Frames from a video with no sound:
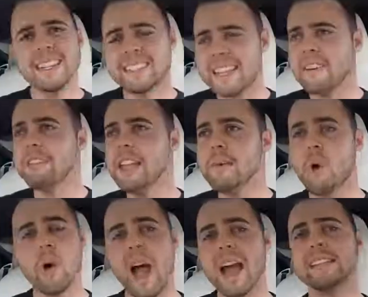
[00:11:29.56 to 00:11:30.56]
It's definitely
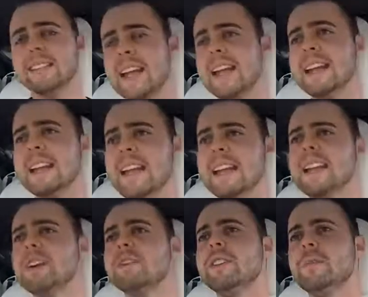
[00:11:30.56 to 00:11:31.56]
more isolated in
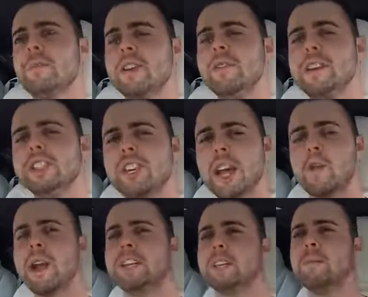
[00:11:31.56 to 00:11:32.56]
here than the previous
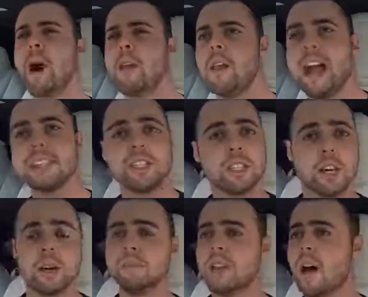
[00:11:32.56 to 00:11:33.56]
generation Model X in
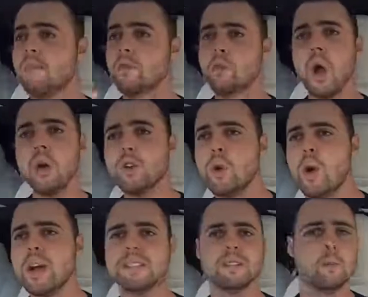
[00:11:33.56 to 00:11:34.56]
terms of road
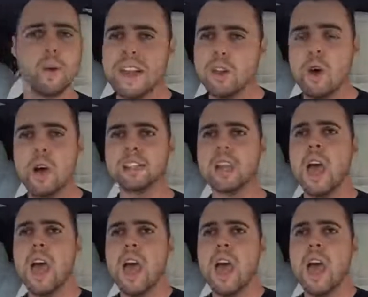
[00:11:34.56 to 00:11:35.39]
noise and wind noise,